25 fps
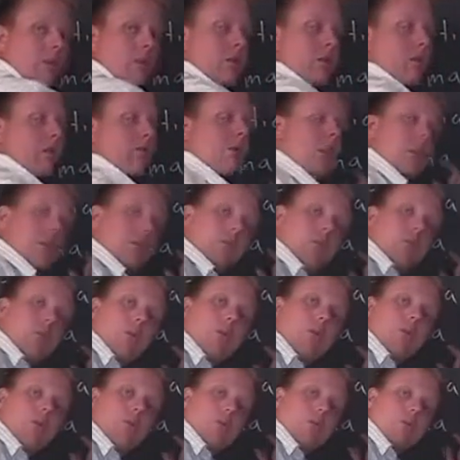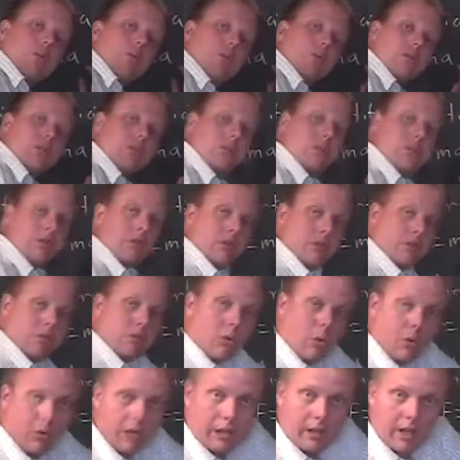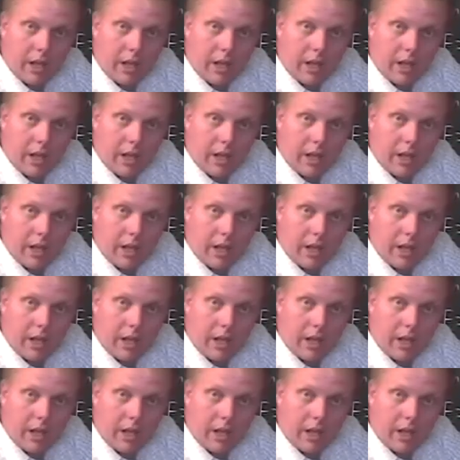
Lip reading: the chalkboard pushes toward the